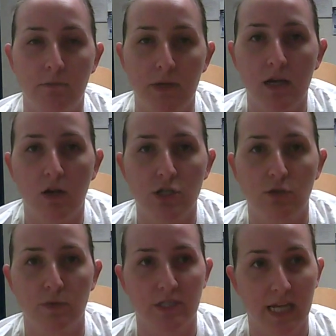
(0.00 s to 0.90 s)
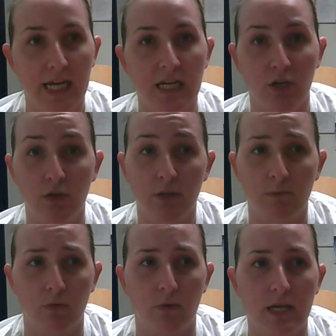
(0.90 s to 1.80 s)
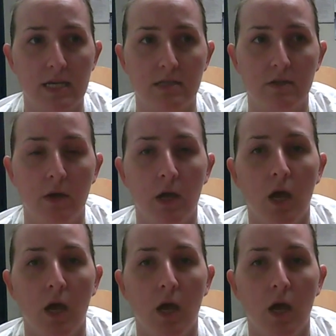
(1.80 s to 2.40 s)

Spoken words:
and B, also retain good employees.